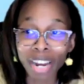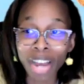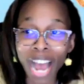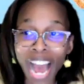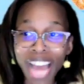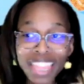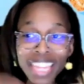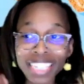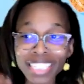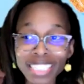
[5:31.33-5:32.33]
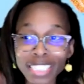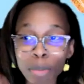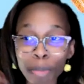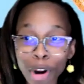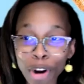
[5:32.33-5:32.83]
Now, I think this is
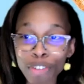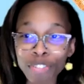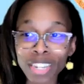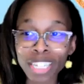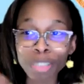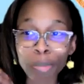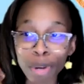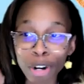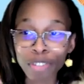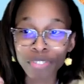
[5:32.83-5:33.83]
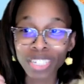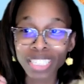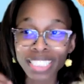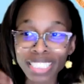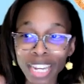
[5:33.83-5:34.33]
a perfect
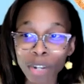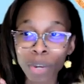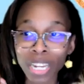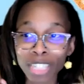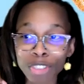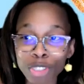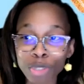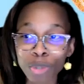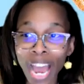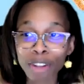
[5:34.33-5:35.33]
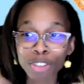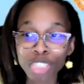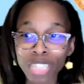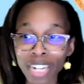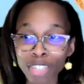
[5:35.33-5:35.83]
segue into how
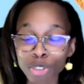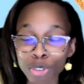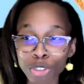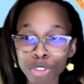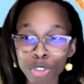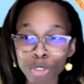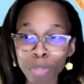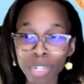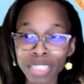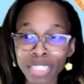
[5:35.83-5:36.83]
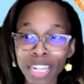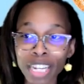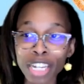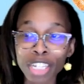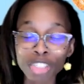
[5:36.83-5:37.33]
she got introduced to Juice Plus.
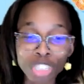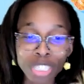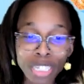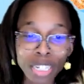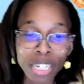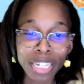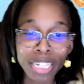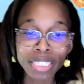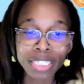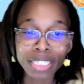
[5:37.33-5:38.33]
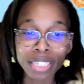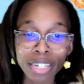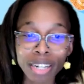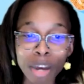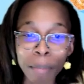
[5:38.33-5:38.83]
She is
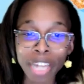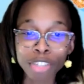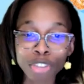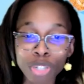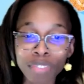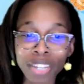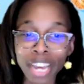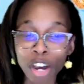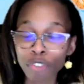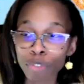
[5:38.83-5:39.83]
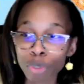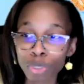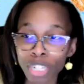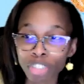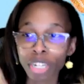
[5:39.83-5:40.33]
a manager of the health food
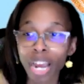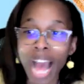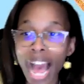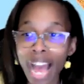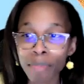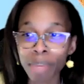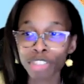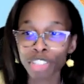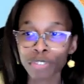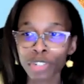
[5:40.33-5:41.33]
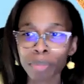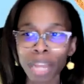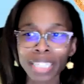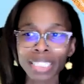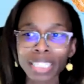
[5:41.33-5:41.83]
section. Now, I met Jennifer and I'm
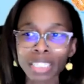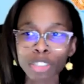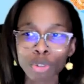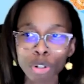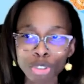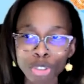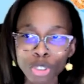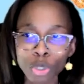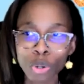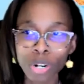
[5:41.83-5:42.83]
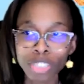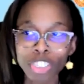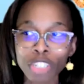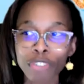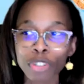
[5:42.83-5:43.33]
like, is this a grocery store?
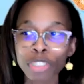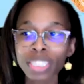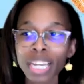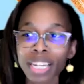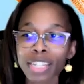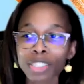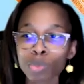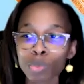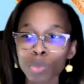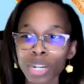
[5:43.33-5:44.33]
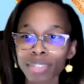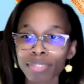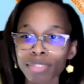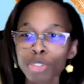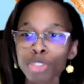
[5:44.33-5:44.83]
Jennifer, tell us what
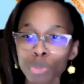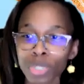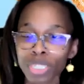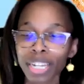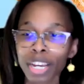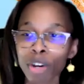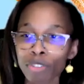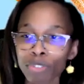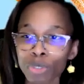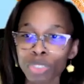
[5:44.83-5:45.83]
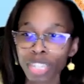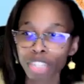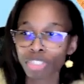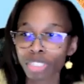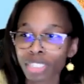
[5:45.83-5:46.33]
you do in the health food section.